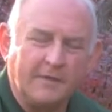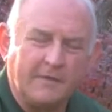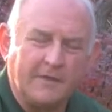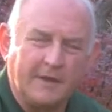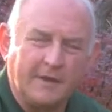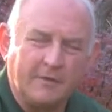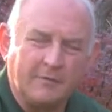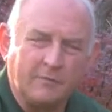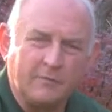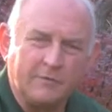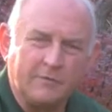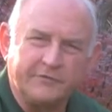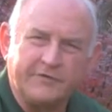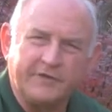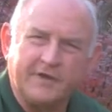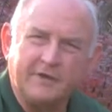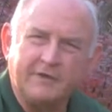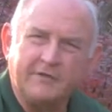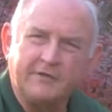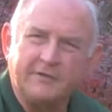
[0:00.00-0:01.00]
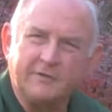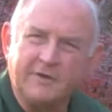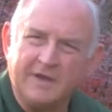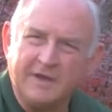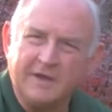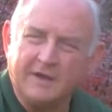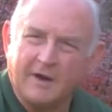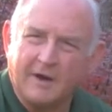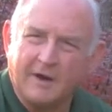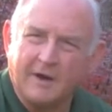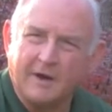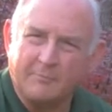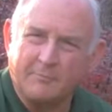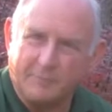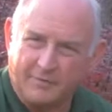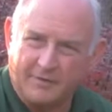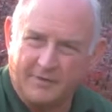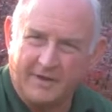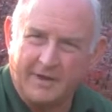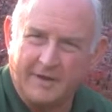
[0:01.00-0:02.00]
that will tend to eat our
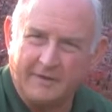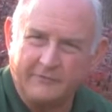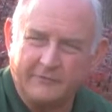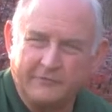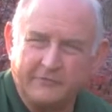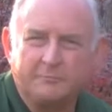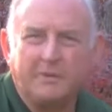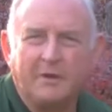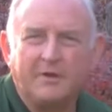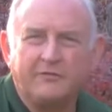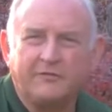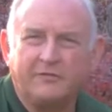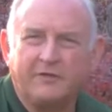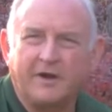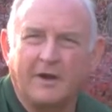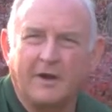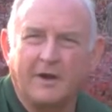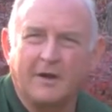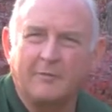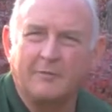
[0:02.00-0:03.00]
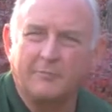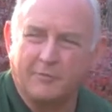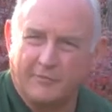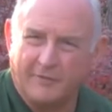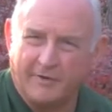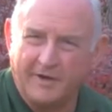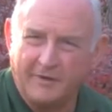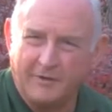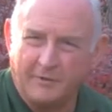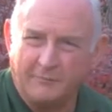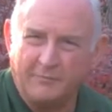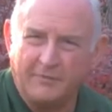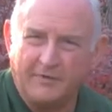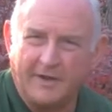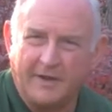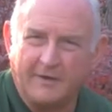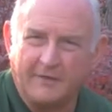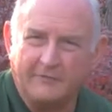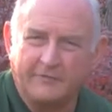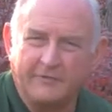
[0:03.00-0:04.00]
plants, especially our perennial
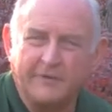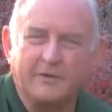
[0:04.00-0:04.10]
plants.